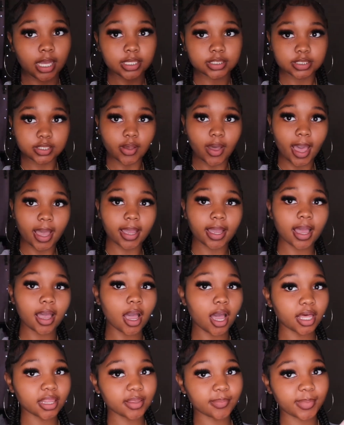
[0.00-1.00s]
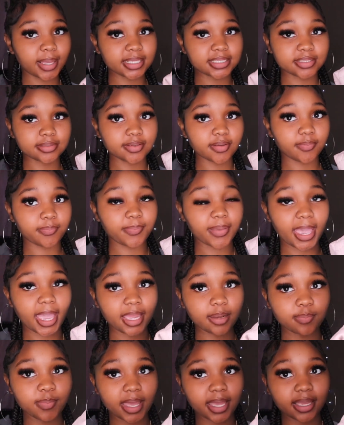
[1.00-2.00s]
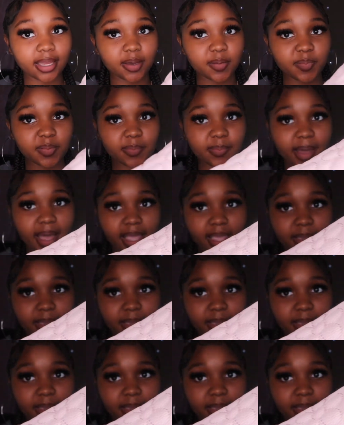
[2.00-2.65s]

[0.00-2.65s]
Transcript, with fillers: So I got all of my stuff packed back up in my